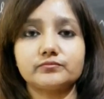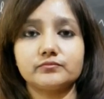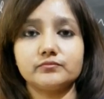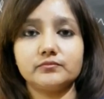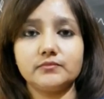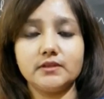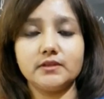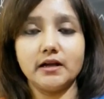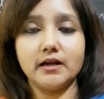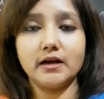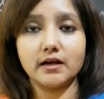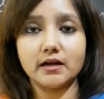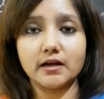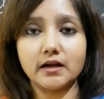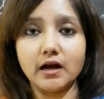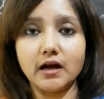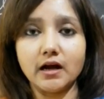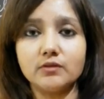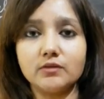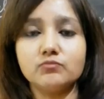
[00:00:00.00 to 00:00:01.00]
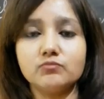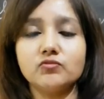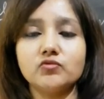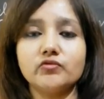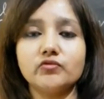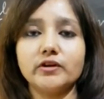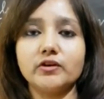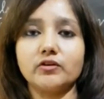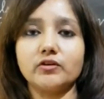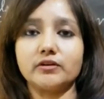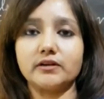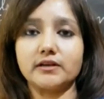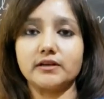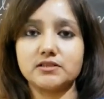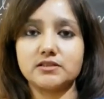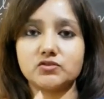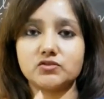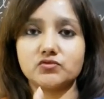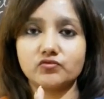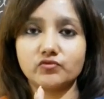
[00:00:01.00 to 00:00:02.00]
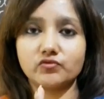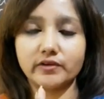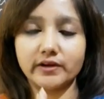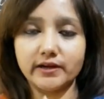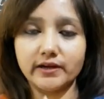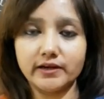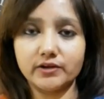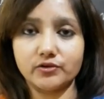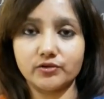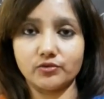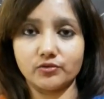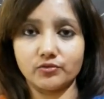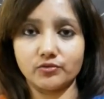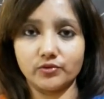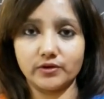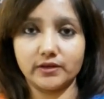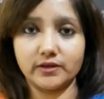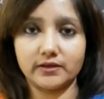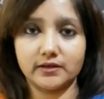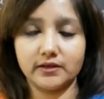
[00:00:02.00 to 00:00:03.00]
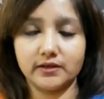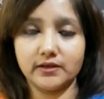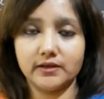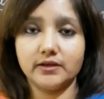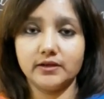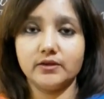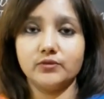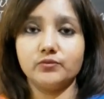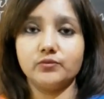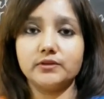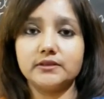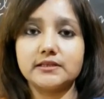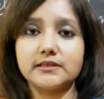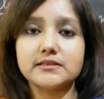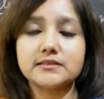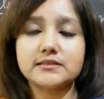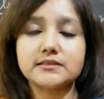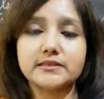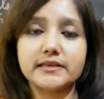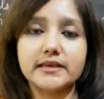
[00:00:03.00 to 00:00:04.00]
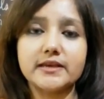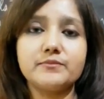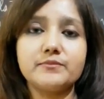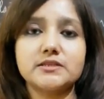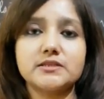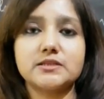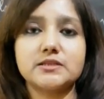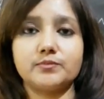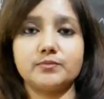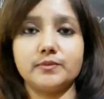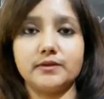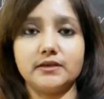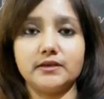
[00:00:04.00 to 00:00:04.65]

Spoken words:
a car moving on a straight road with the same speed